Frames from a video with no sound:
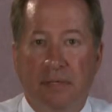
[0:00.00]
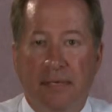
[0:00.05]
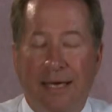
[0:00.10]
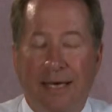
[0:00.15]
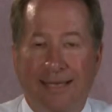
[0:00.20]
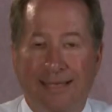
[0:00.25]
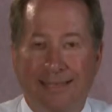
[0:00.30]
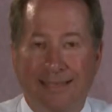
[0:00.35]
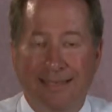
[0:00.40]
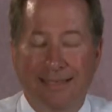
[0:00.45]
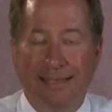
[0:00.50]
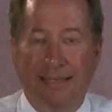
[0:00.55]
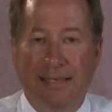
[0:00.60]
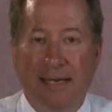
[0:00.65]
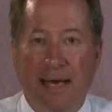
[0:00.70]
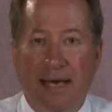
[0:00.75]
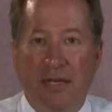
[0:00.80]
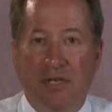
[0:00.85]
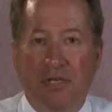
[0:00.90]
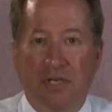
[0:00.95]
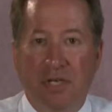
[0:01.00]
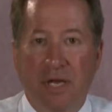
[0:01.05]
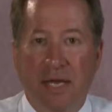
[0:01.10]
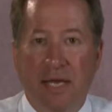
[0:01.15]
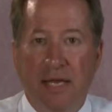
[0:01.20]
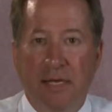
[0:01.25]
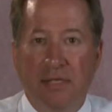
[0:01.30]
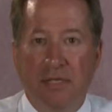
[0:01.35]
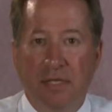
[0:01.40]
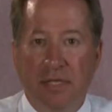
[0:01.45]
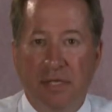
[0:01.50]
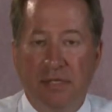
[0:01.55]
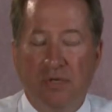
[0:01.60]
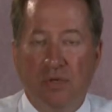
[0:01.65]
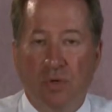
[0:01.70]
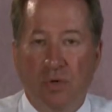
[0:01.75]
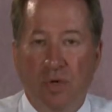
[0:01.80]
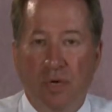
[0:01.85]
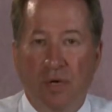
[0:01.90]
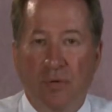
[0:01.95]
and did not change his
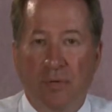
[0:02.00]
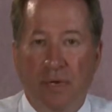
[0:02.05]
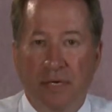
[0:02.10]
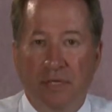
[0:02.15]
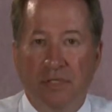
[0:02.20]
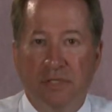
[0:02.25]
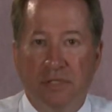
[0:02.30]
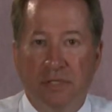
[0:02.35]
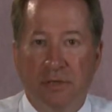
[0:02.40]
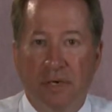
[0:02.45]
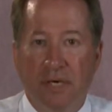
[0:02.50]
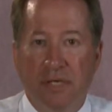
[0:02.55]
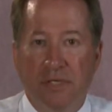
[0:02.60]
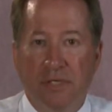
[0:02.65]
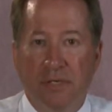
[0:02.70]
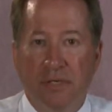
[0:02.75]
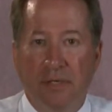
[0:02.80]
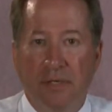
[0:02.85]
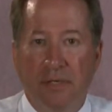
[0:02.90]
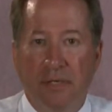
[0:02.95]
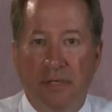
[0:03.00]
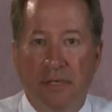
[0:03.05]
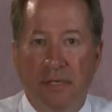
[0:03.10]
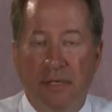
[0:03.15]
or her registration,